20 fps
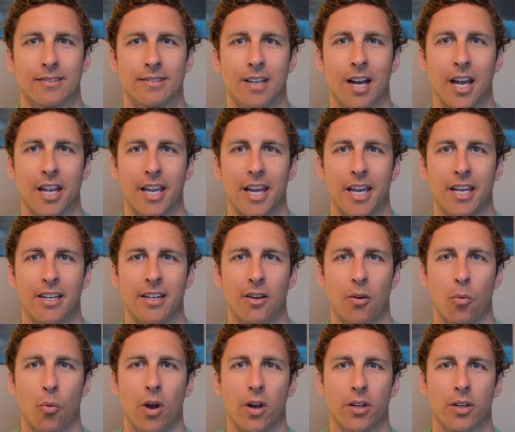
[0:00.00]
Hi
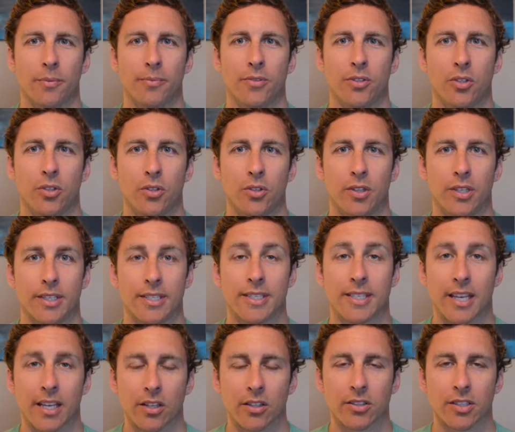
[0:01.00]
again, welcome to the
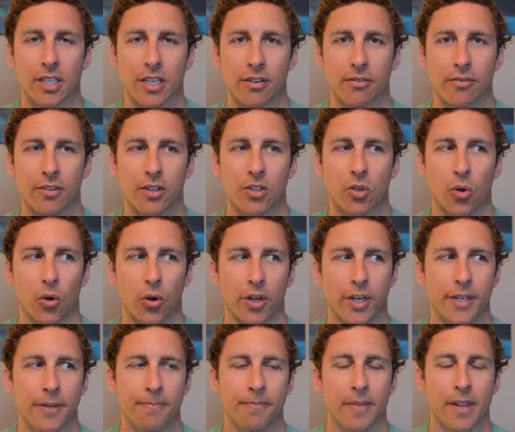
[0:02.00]
skills
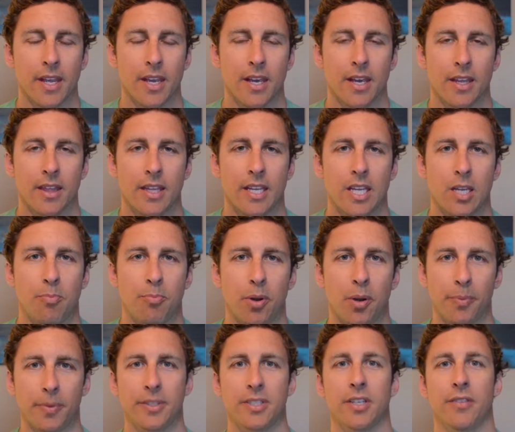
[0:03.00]
inventory. The
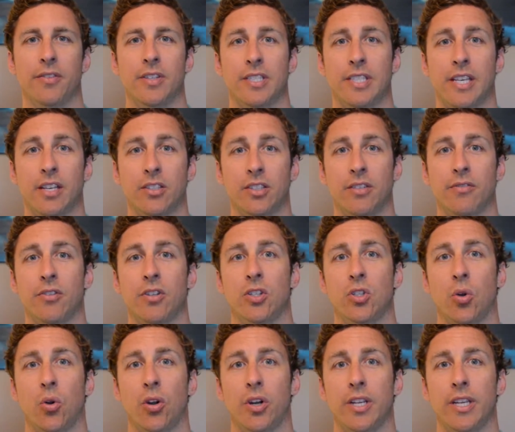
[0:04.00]
purpose of the skills
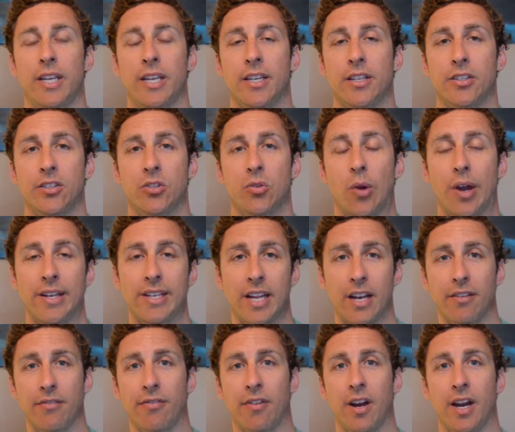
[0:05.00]
inventory is to
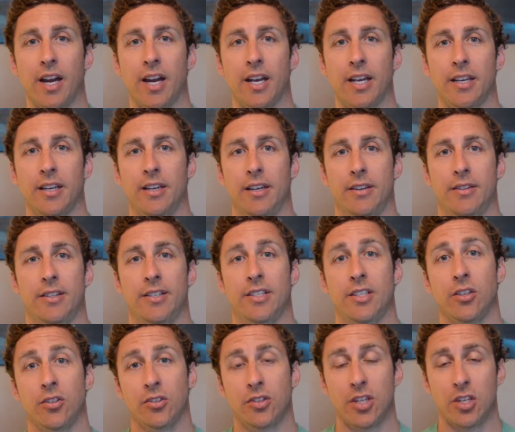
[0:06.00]
identify the
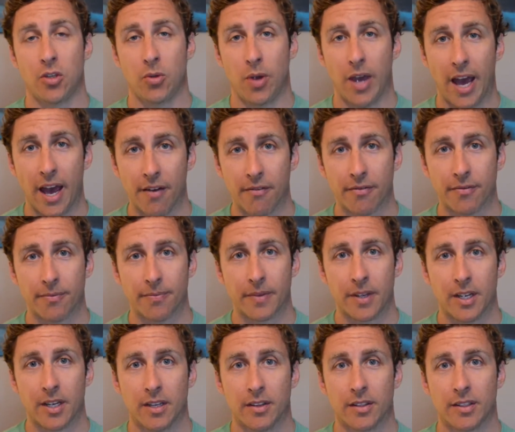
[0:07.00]
skills that you have,
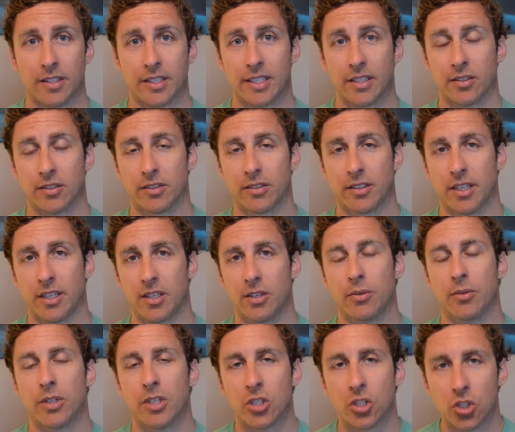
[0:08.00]
the skills that
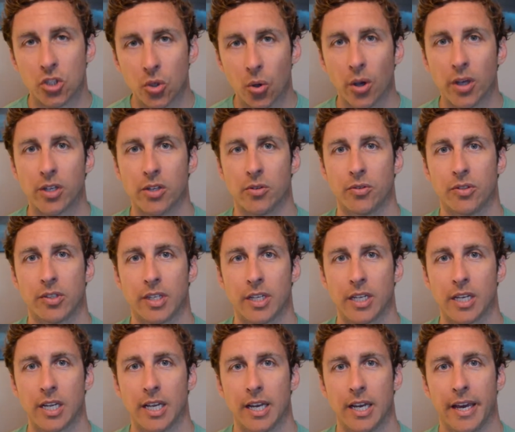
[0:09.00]
you enjoy
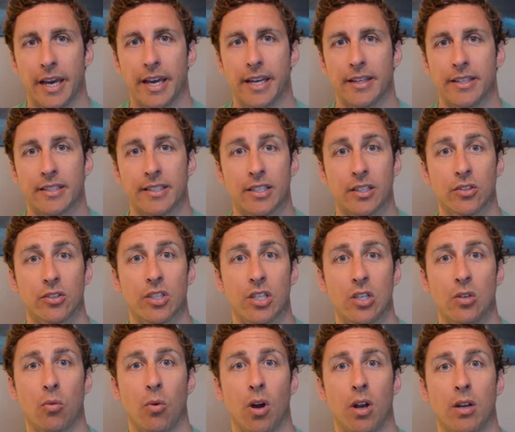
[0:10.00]
using, and the skills that
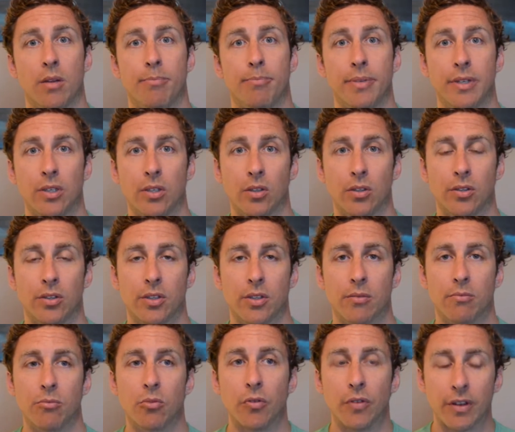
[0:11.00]
you want to build
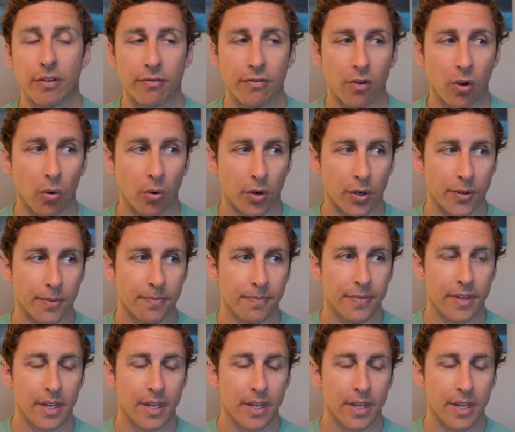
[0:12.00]
moving forward.